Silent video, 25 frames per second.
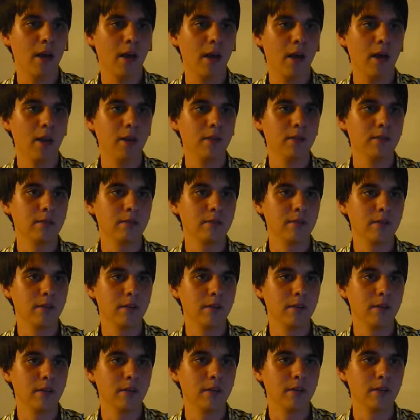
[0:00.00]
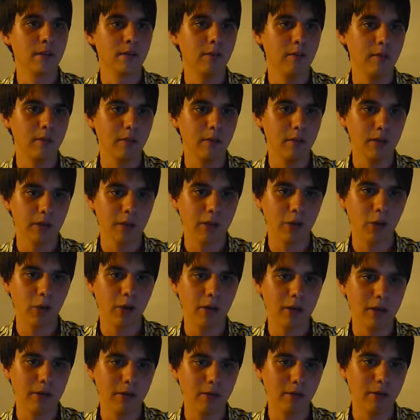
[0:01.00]
And I'll
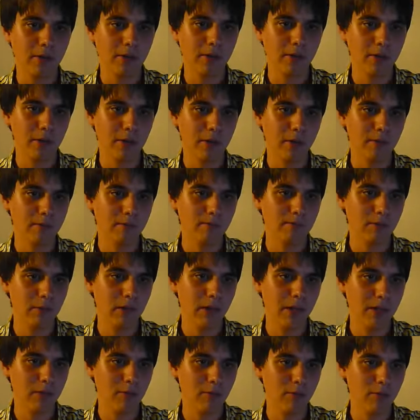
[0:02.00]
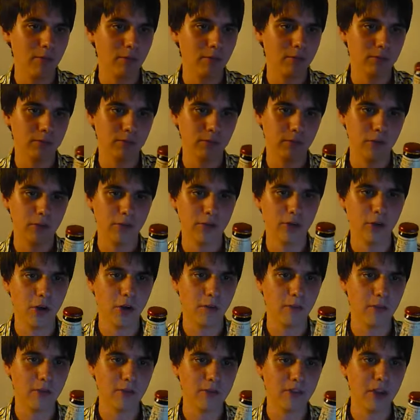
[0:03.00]
quickly read the label on
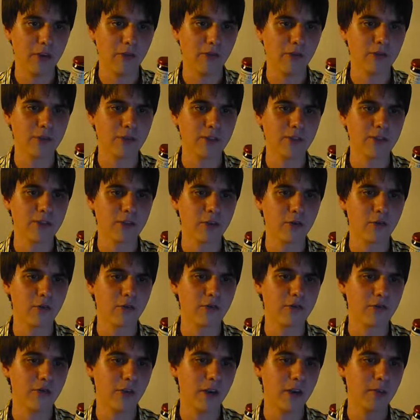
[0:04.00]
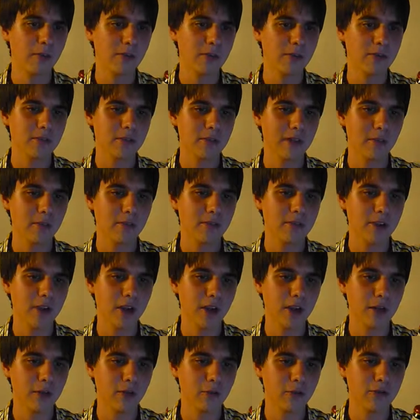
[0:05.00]
top. San Francisco's famous Liberty
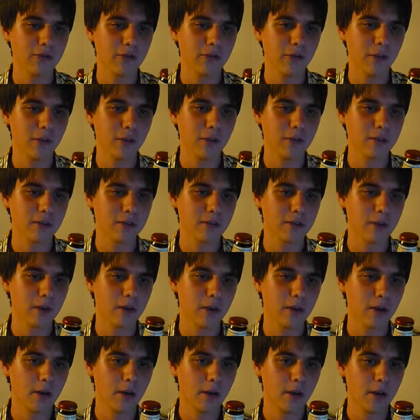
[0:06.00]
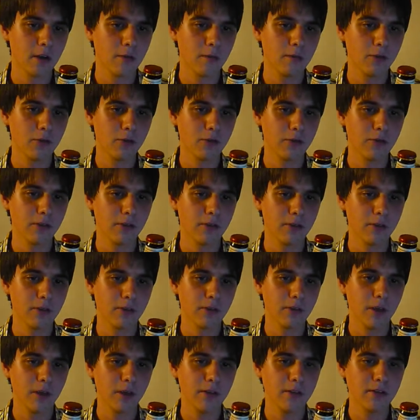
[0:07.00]
Ale was first brewed
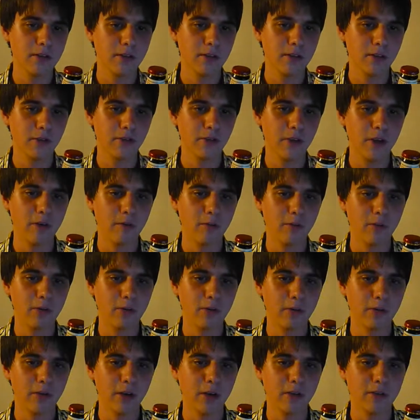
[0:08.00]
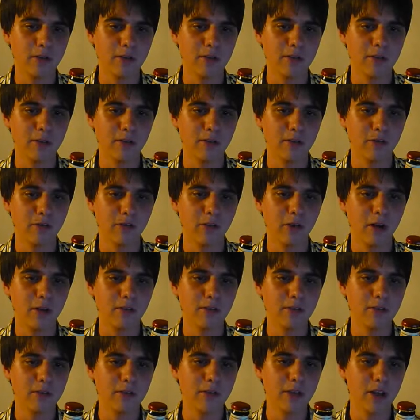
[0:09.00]
on the 18th of April
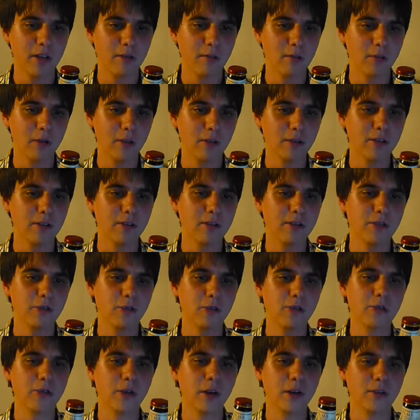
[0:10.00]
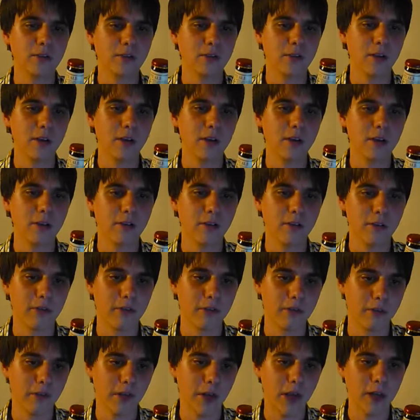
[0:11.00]
1975 to celebrate the 200-year
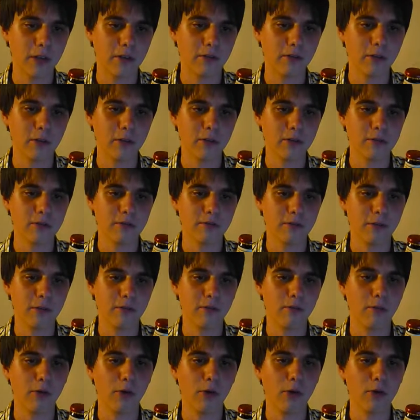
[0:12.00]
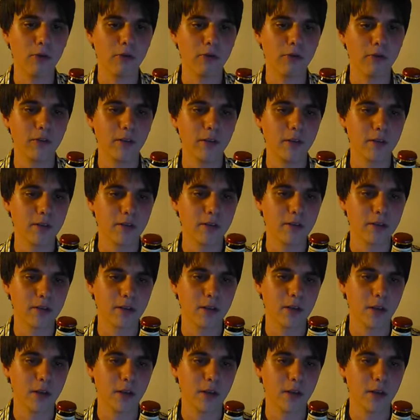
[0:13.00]
anniversary of Paul Revere's